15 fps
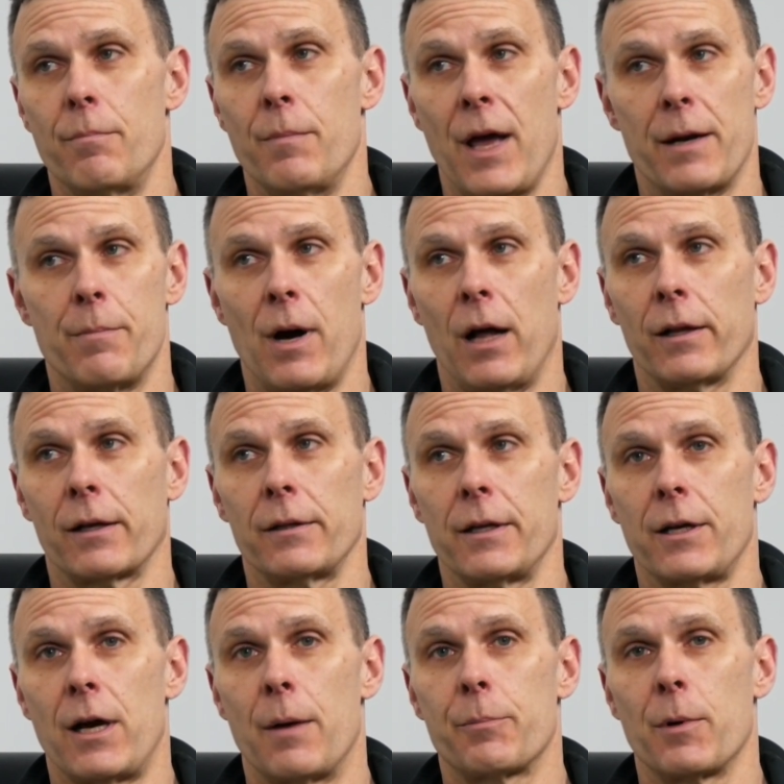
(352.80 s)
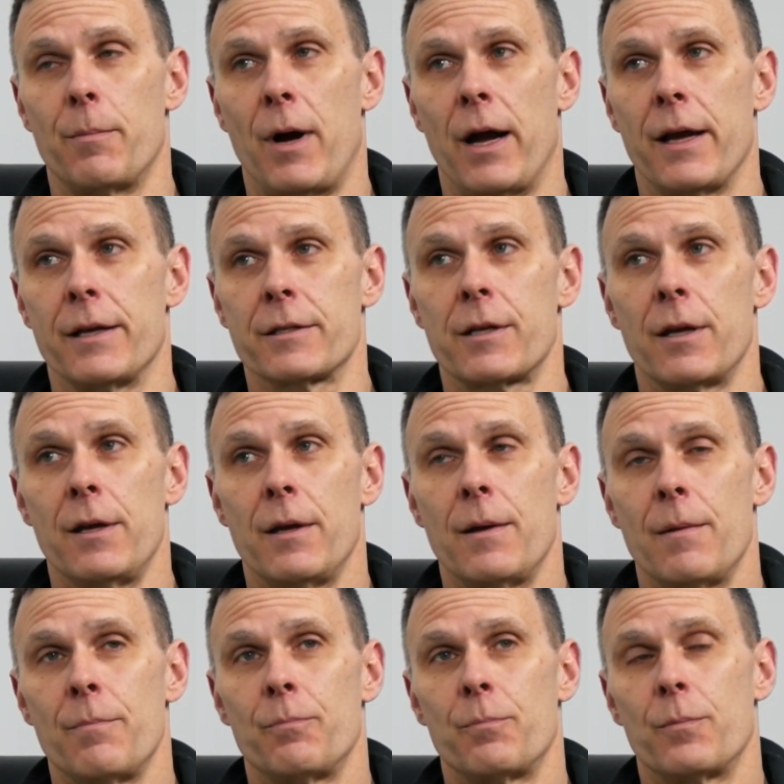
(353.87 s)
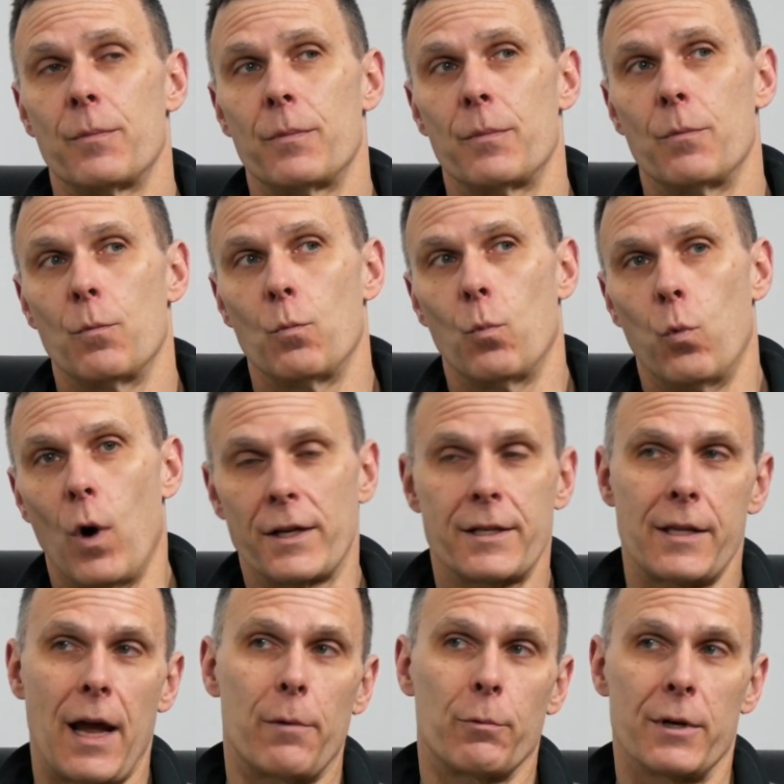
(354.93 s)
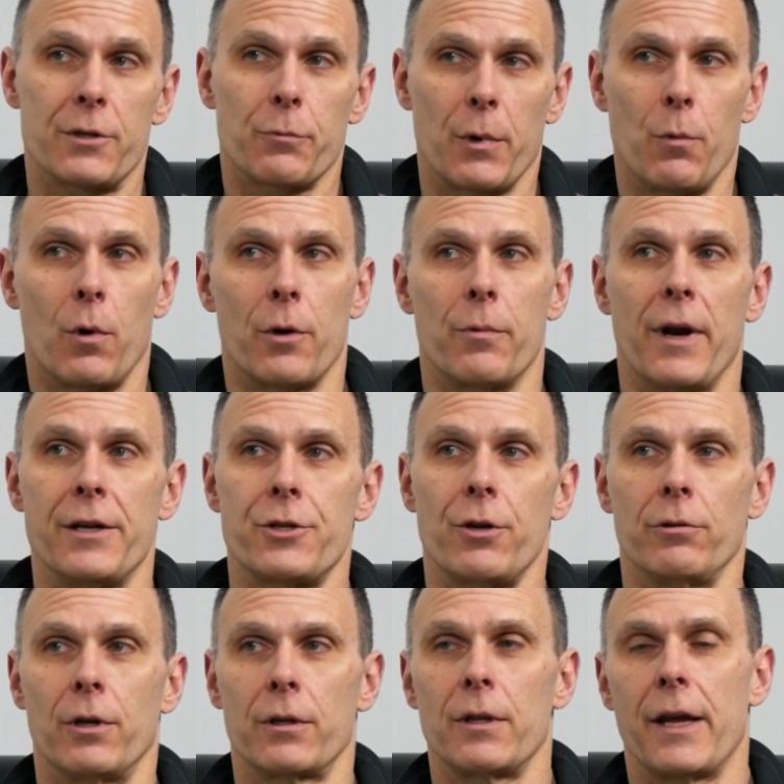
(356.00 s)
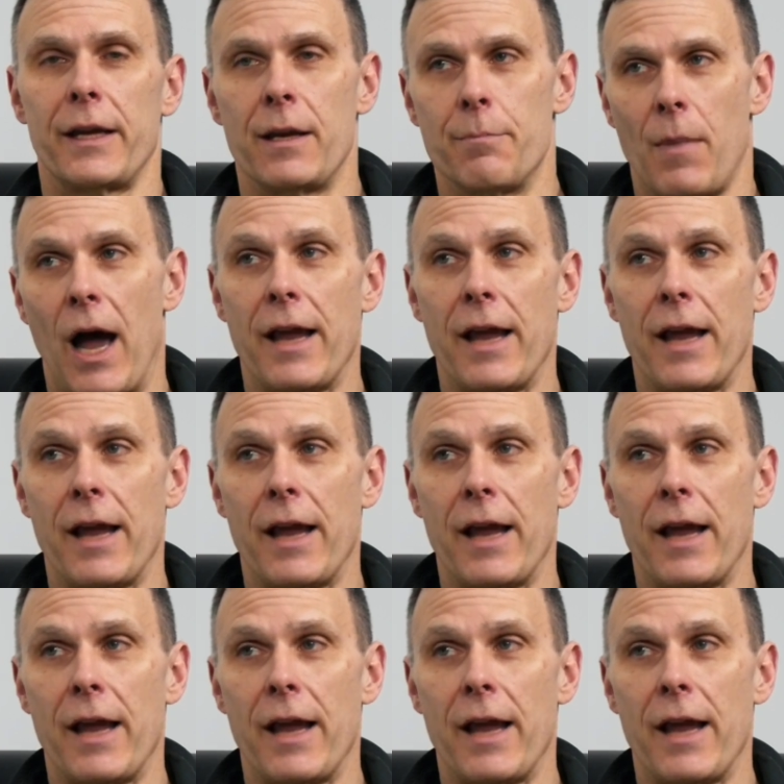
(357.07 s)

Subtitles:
metabolically compromised, what's that risk reward ratio look like? In